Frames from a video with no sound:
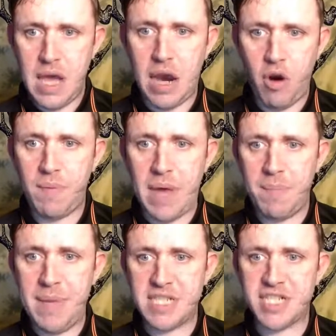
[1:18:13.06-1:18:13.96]
I hope
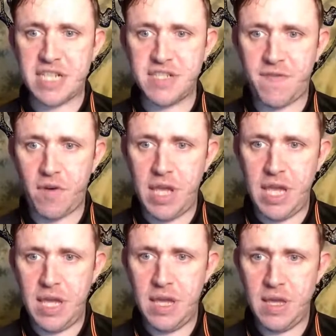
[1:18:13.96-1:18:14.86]
that made sense for
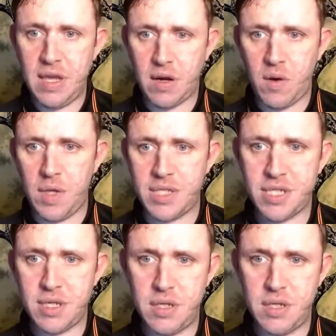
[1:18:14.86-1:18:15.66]
you, Lotus.